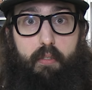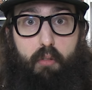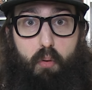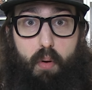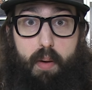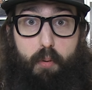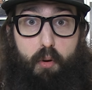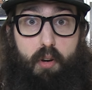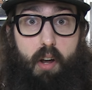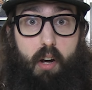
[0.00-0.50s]
have a
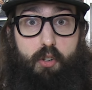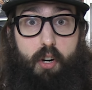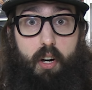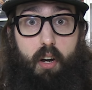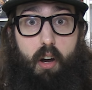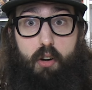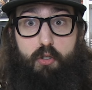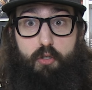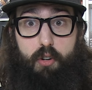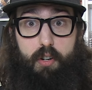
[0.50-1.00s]

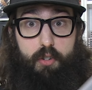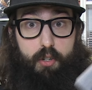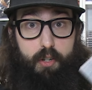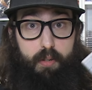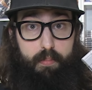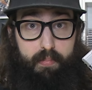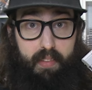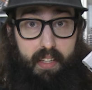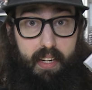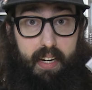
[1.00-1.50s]
reproduction
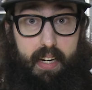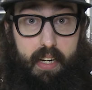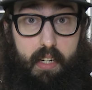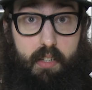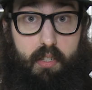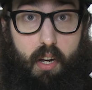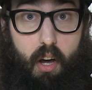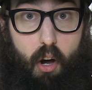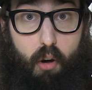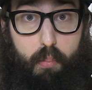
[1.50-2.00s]
cartridge
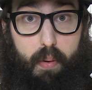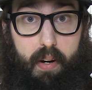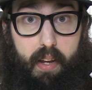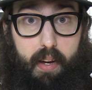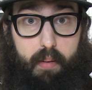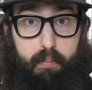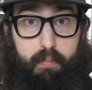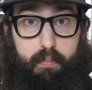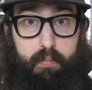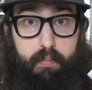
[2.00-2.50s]
is to open it.